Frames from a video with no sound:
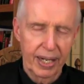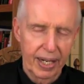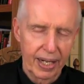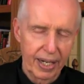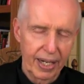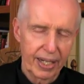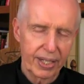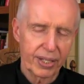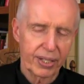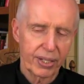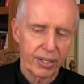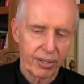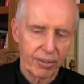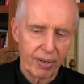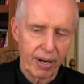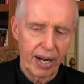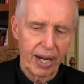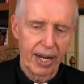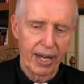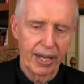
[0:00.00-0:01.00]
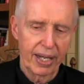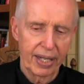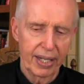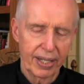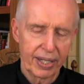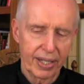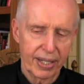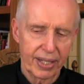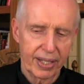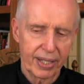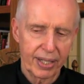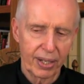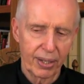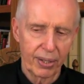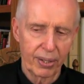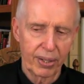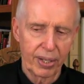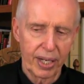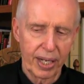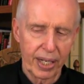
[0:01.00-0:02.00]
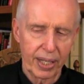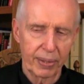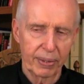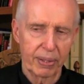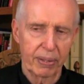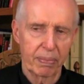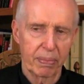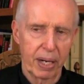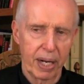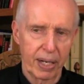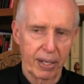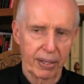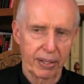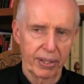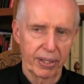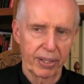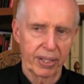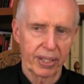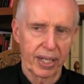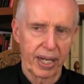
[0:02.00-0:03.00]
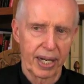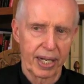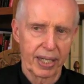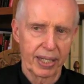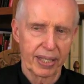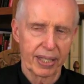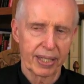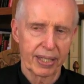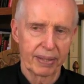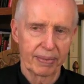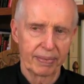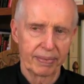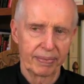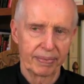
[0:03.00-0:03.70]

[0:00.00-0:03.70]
Let's try to learn how to admire these guys, huh?